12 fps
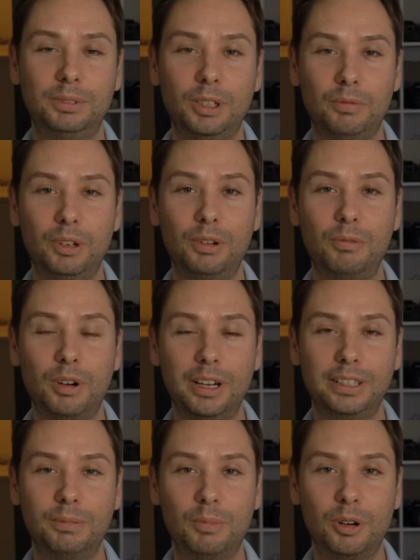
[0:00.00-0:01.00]
So if you're
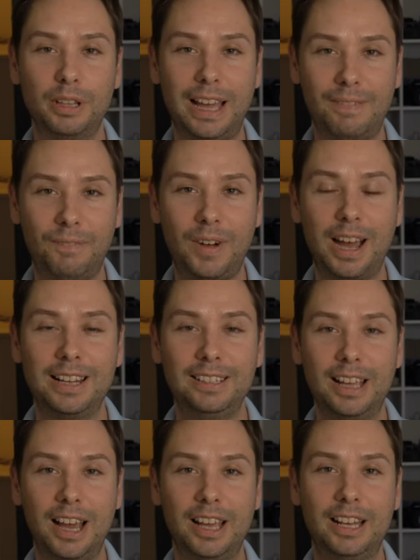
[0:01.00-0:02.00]
wanting the more of that
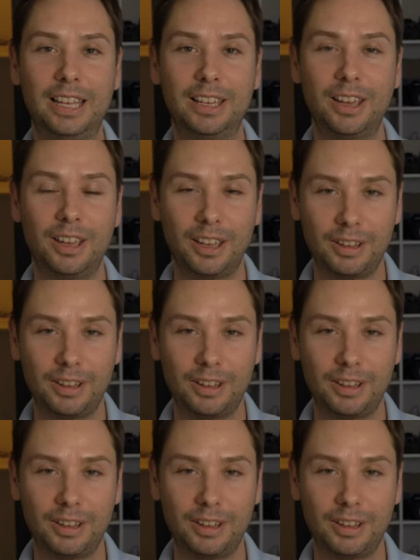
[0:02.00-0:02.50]
fine dining,